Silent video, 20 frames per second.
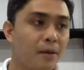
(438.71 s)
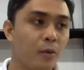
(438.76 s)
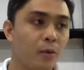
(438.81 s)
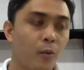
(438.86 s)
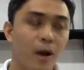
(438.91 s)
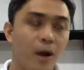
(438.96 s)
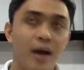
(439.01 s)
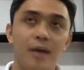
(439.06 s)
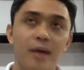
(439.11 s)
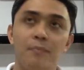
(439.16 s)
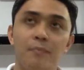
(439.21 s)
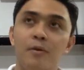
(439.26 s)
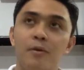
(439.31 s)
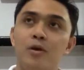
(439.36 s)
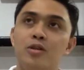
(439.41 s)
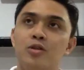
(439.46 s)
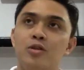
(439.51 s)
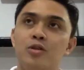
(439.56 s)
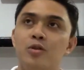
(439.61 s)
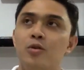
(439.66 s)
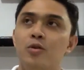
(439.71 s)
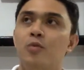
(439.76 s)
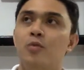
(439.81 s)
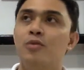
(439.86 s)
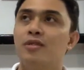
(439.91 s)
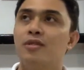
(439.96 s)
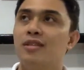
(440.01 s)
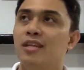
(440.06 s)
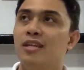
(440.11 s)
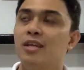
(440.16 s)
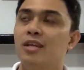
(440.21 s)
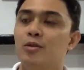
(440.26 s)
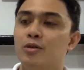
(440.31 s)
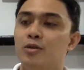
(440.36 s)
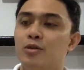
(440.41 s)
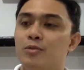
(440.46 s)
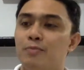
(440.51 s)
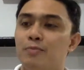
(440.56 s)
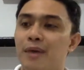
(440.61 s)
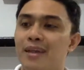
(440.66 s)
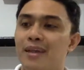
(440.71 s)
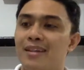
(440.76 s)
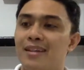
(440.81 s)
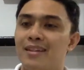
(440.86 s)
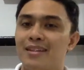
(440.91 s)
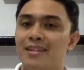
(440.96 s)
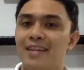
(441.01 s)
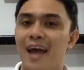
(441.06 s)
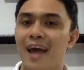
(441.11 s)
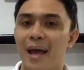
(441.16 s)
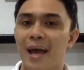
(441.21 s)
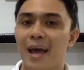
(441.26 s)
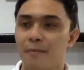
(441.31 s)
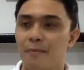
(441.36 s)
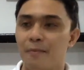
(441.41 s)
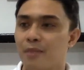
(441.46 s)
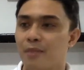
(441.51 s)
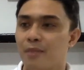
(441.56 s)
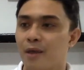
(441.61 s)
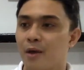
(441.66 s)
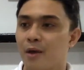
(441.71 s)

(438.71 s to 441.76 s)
Why? Because you don't need to spend time